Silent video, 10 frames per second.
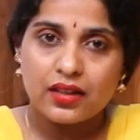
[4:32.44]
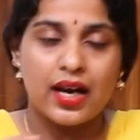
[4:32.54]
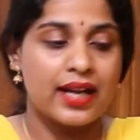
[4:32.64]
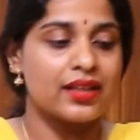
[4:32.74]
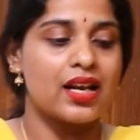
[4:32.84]

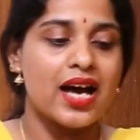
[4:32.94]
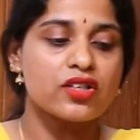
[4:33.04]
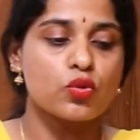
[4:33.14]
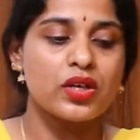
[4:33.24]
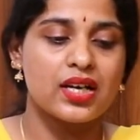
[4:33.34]
And the
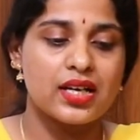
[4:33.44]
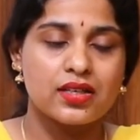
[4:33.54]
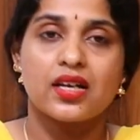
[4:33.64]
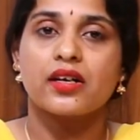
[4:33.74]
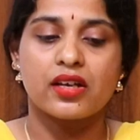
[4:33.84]
last one
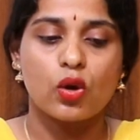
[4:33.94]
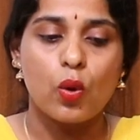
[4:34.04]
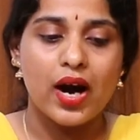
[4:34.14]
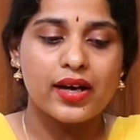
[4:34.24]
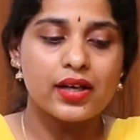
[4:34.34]
is
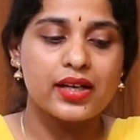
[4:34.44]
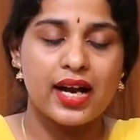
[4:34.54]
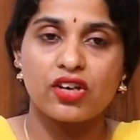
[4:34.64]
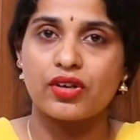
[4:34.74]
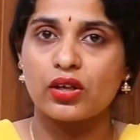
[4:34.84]
required
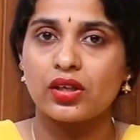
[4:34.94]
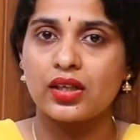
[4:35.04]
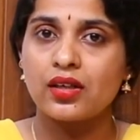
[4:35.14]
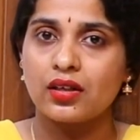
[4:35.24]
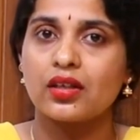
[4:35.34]
and
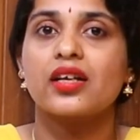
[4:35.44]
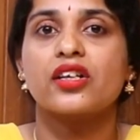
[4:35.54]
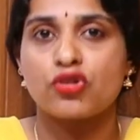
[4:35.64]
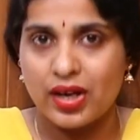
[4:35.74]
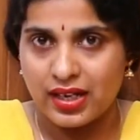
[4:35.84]
regular
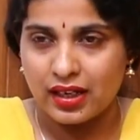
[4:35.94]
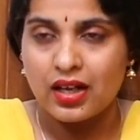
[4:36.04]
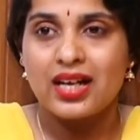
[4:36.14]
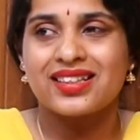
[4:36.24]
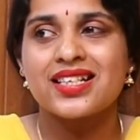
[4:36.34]
training.
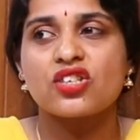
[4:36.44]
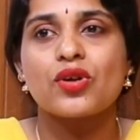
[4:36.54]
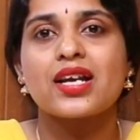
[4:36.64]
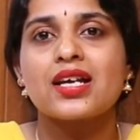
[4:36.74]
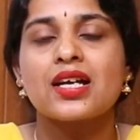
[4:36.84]
This
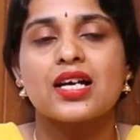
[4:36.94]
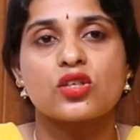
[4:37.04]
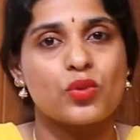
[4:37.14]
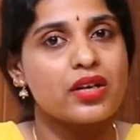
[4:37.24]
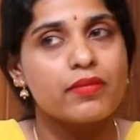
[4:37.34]
training
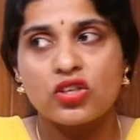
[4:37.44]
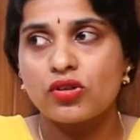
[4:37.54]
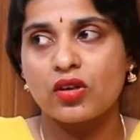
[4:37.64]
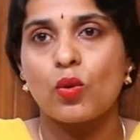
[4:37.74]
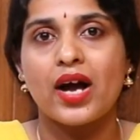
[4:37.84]
is very much
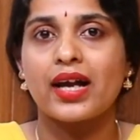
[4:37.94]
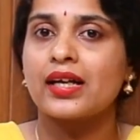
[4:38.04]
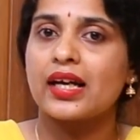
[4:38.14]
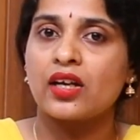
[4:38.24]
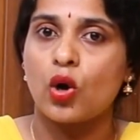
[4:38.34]

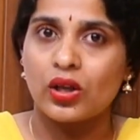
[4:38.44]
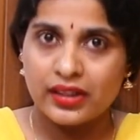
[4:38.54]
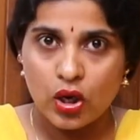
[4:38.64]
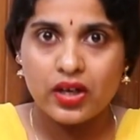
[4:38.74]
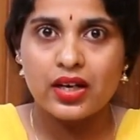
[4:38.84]
required in all
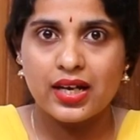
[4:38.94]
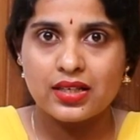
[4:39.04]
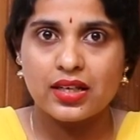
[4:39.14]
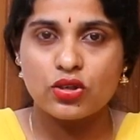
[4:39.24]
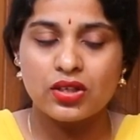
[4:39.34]
the
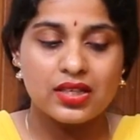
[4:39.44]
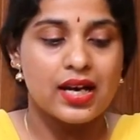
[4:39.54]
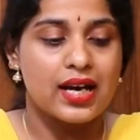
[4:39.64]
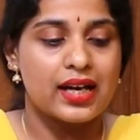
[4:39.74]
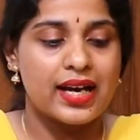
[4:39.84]
organizations,
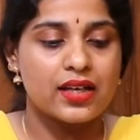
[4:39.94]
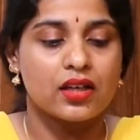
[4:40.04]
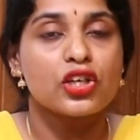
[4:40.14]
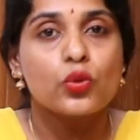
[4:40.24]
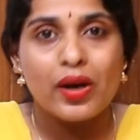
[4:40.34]
like
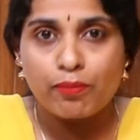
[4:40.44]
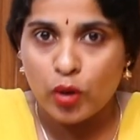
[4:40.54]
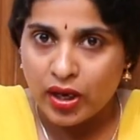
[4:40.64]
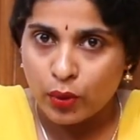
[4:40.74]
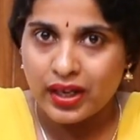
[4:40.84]
a new
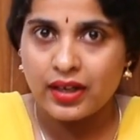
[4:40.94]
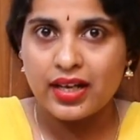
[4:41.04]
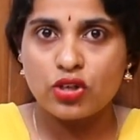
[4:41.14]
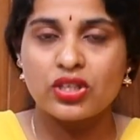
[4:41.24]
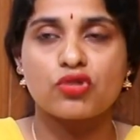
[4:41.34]
employee
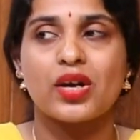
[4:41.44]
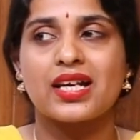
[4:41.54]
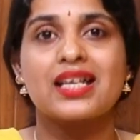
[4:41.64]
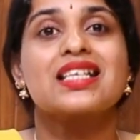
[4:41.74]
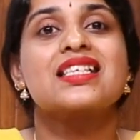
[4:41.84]
orientation
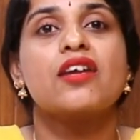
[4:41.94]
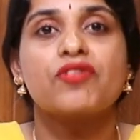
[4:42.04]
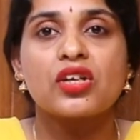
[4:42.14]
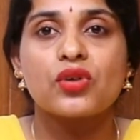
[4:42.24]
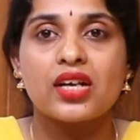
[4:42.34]
training,
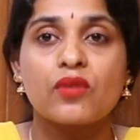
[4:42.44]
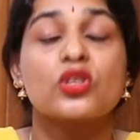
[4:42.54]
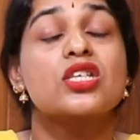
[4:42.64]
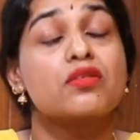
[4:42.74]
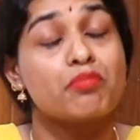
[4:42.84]
safety training,
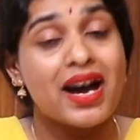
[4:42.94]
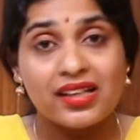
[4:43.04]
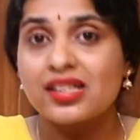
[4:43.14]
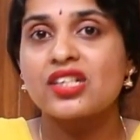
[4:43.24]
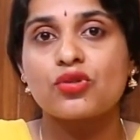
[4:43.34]
which is
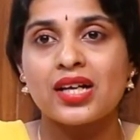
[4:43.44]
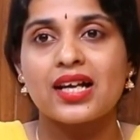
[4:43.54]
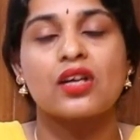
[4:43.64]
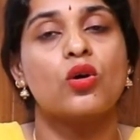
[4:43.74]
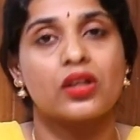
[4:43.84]
mandatory
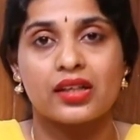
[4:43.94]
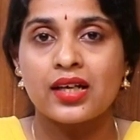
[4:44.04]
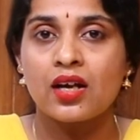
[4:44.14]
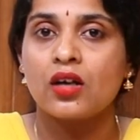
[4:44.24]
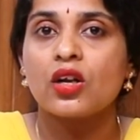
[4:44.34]
in all
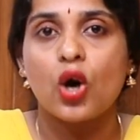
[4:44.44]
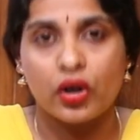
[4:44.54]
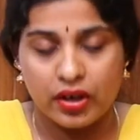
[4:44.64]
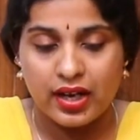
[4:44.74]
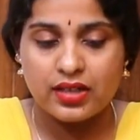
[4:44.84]
the
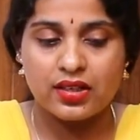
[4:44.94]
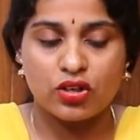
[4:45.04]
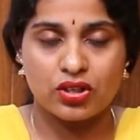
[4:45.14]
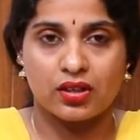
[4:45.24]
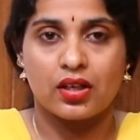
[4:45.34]

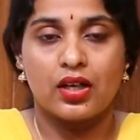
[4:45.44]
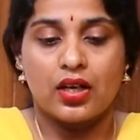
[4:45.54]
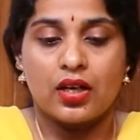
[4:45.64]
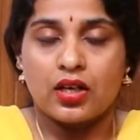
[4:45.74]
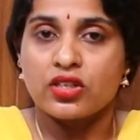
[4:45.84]
organization.
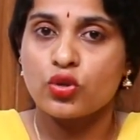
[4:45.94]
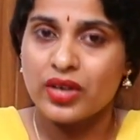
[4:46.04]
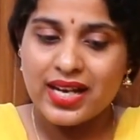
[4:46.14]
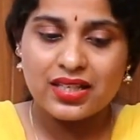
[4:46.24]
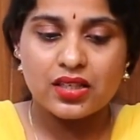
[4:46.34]
So
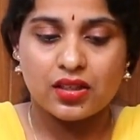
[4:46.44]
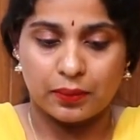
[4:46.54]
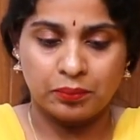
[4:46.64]
next